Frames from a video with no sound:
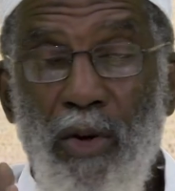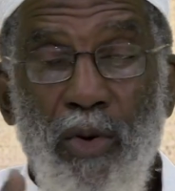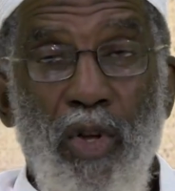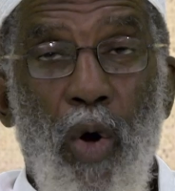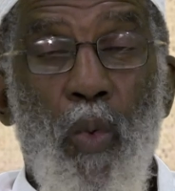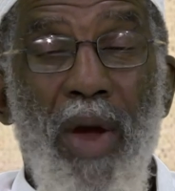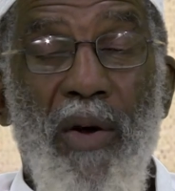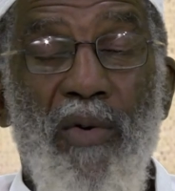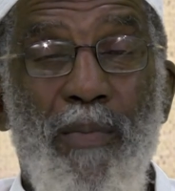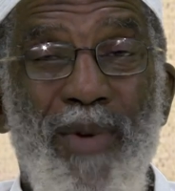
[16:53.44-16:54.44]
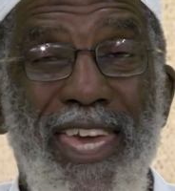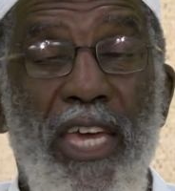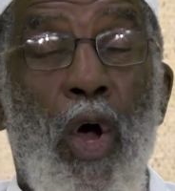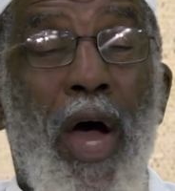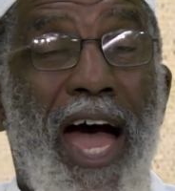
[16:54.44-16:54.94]
I don't know where it will
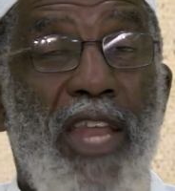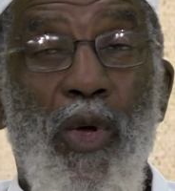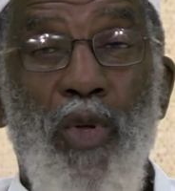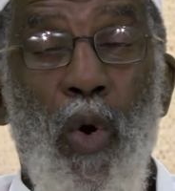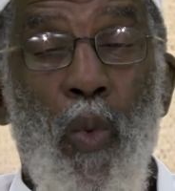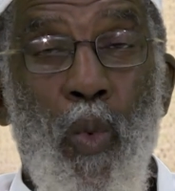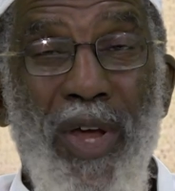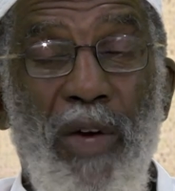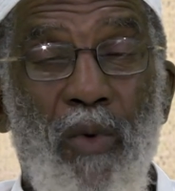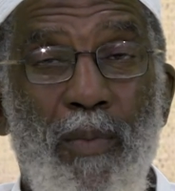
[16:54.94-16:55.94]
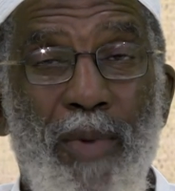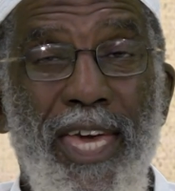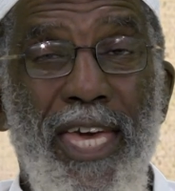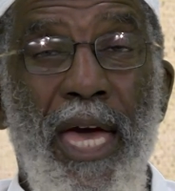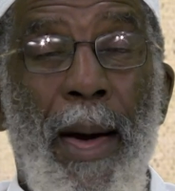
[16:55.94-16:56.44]
be. I don't know when it
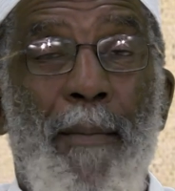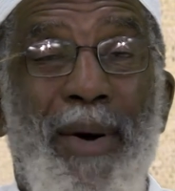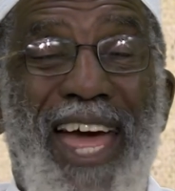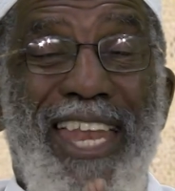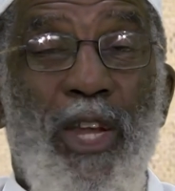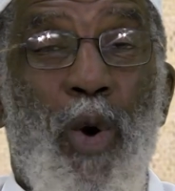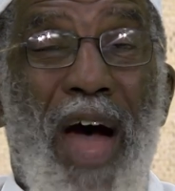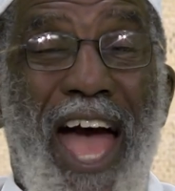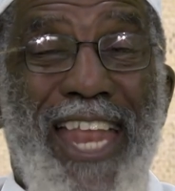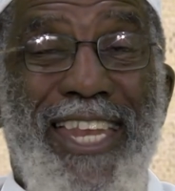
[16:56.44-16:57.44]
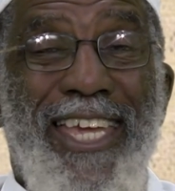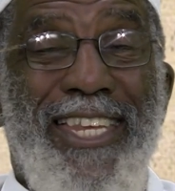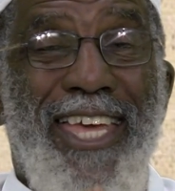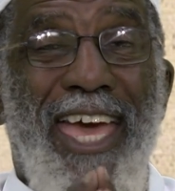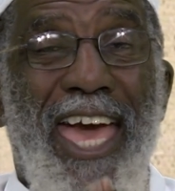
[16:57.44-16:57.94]
will be, but I know I
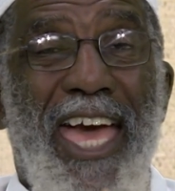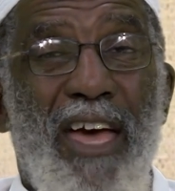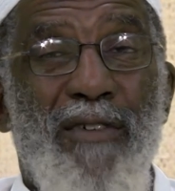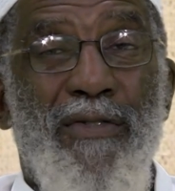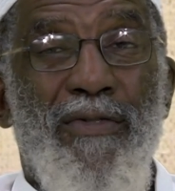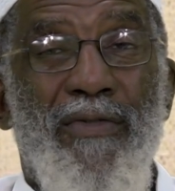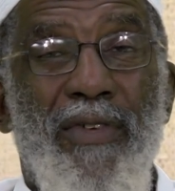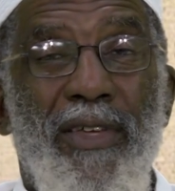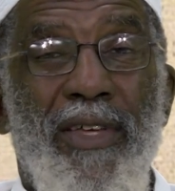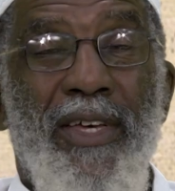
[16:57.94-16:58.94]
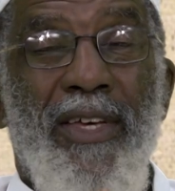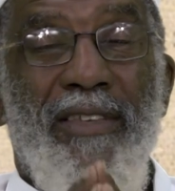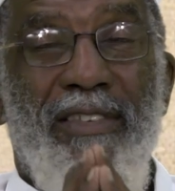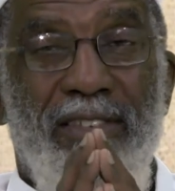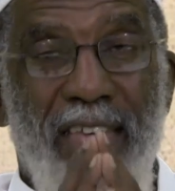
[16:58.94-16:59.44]
need to have
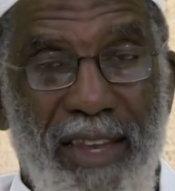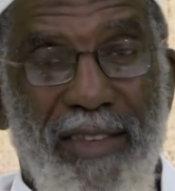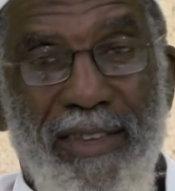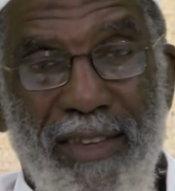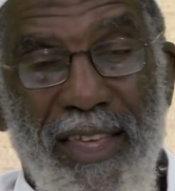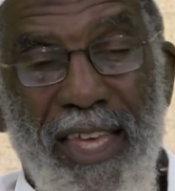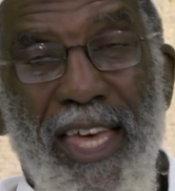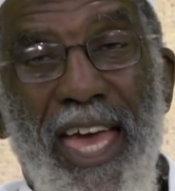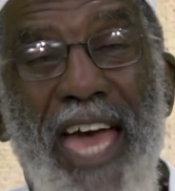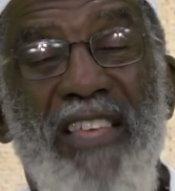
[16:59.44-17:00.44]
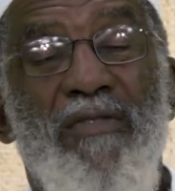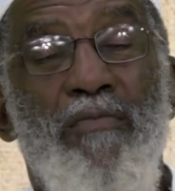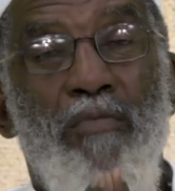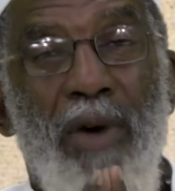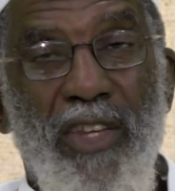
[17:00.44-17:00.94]
sent
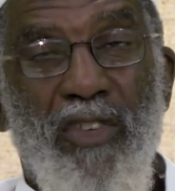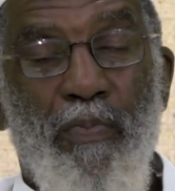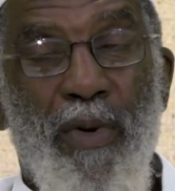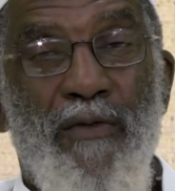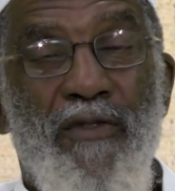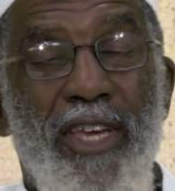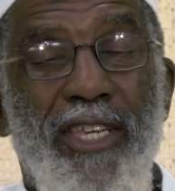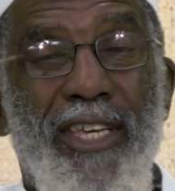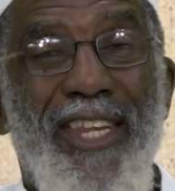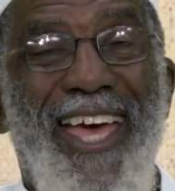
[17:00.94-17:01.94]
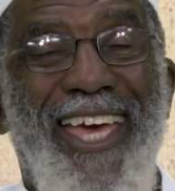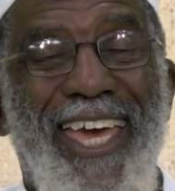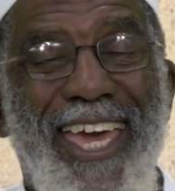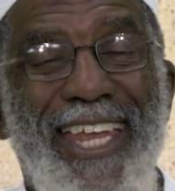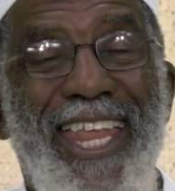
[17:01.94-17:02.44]
as much provision
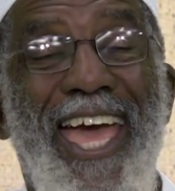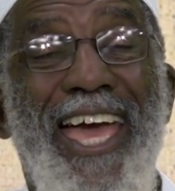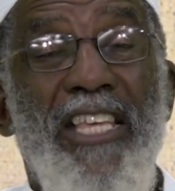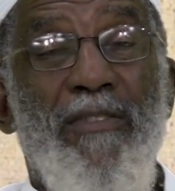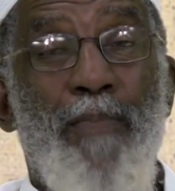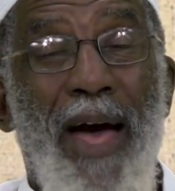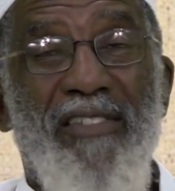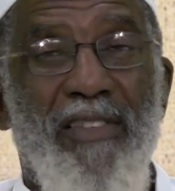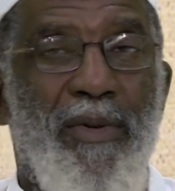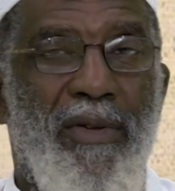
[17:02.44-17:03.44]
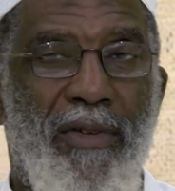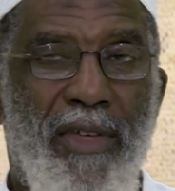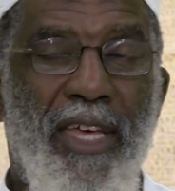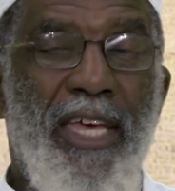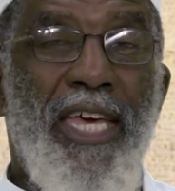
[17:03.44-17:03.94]
ahead as possible.